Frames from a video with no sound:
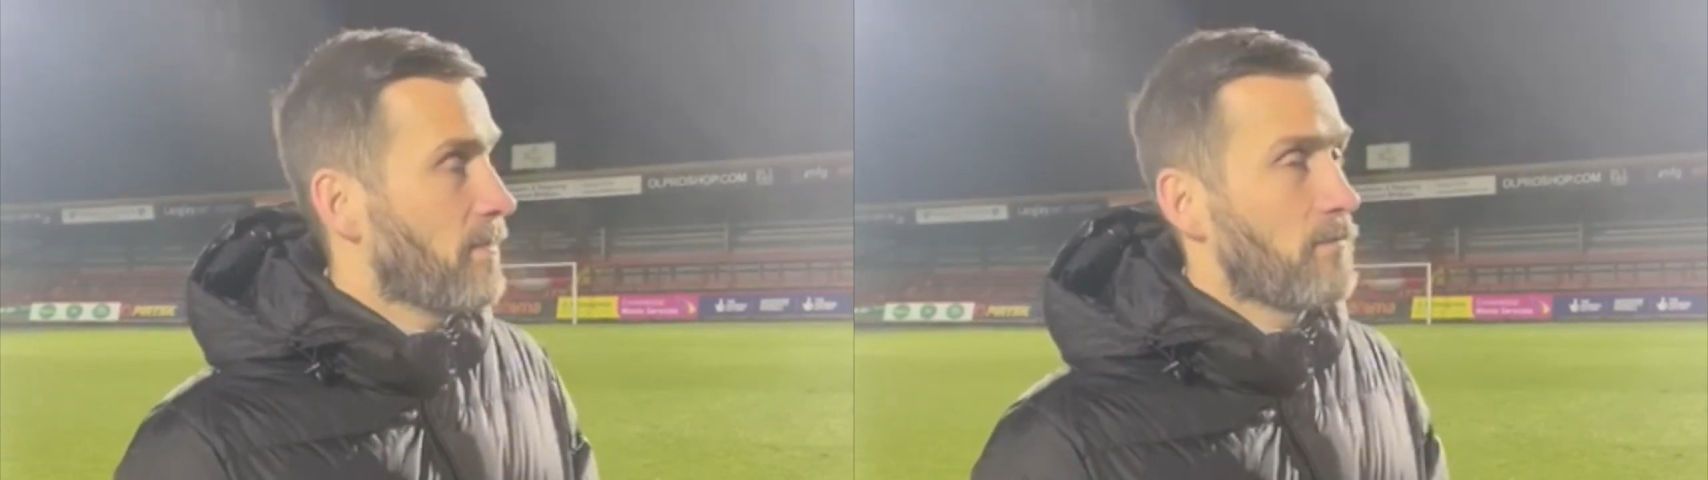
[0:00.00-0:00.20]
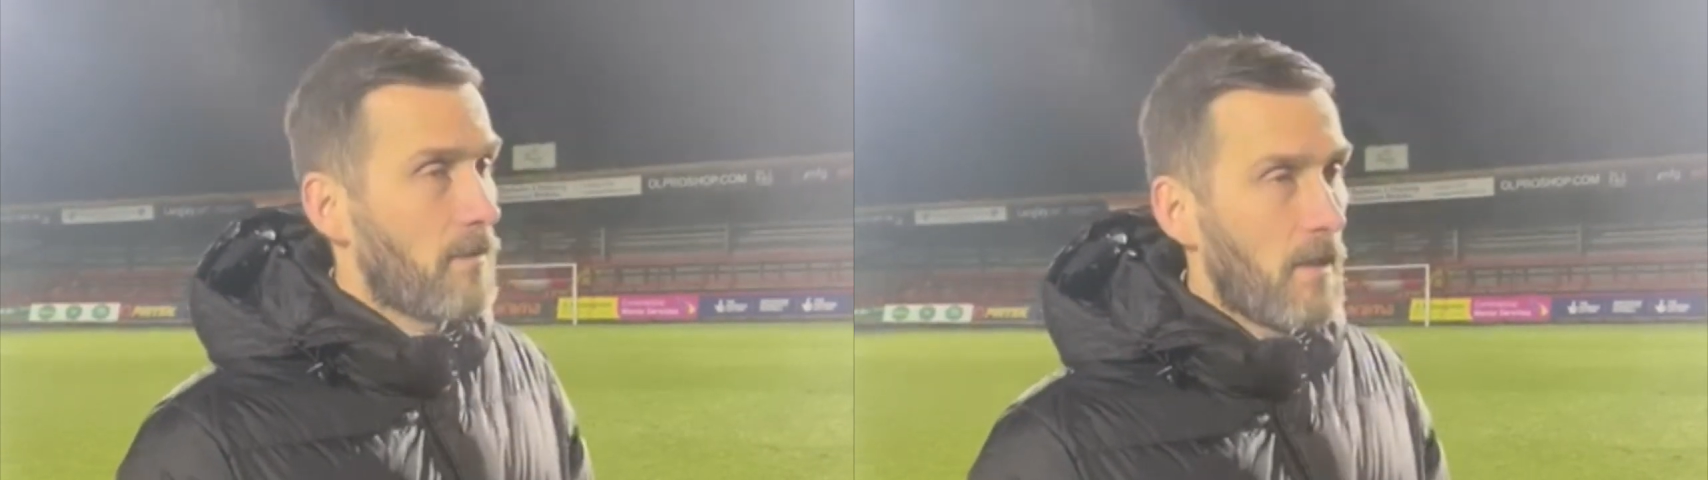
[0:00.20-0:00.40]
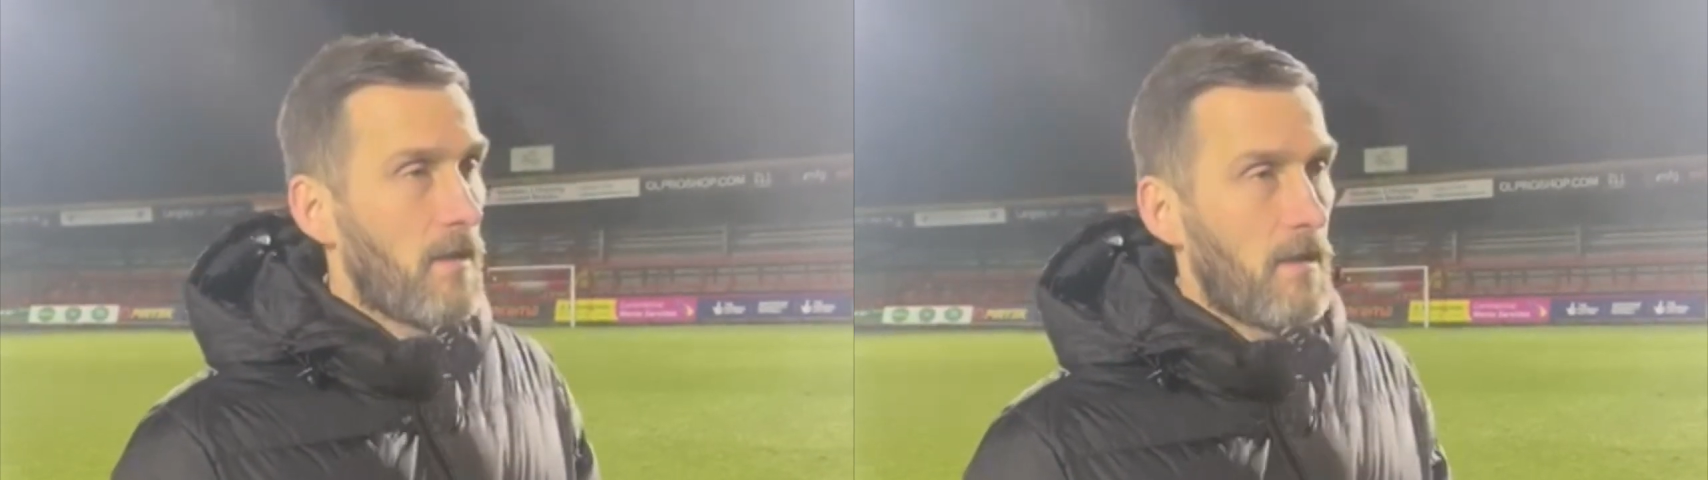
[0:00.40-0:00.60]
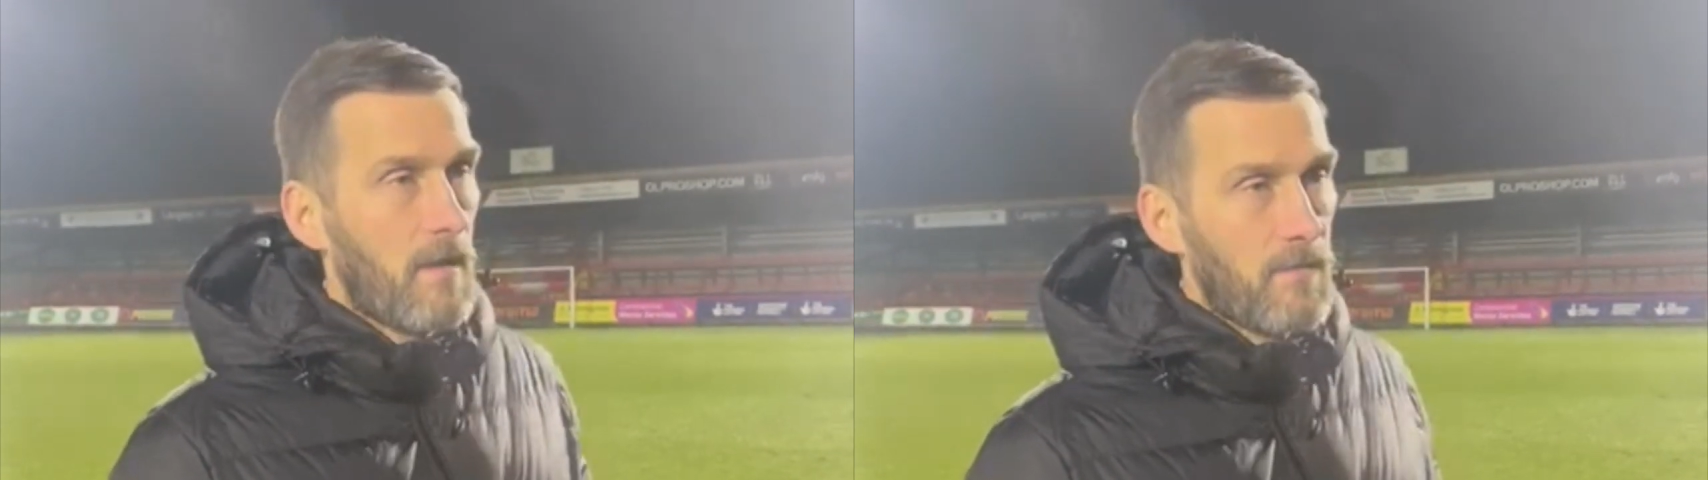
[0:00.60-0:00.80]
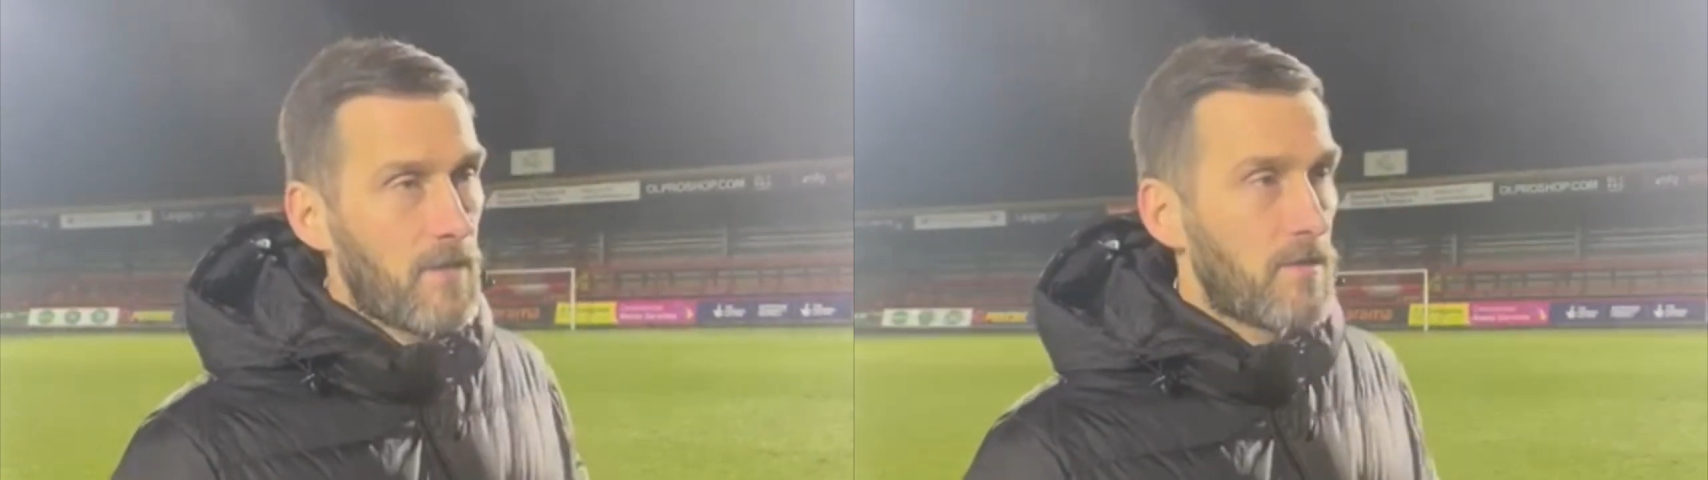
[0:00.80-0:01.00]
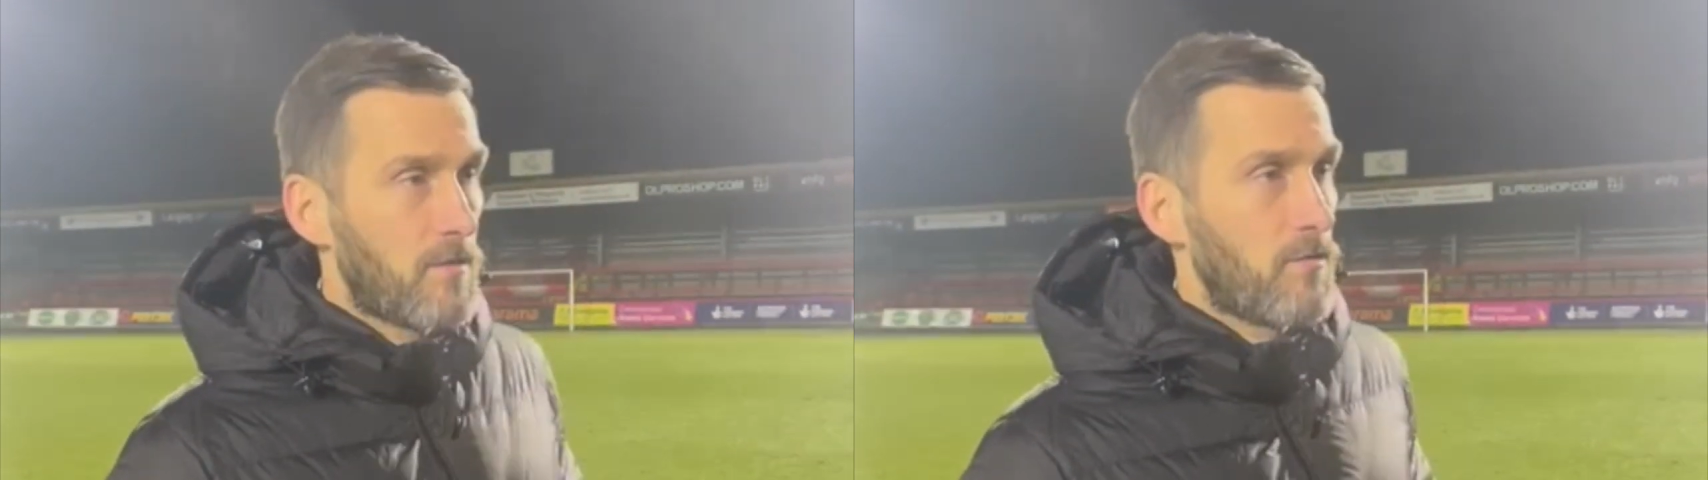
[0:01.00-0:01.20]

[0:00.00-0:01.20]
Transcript: So I've said to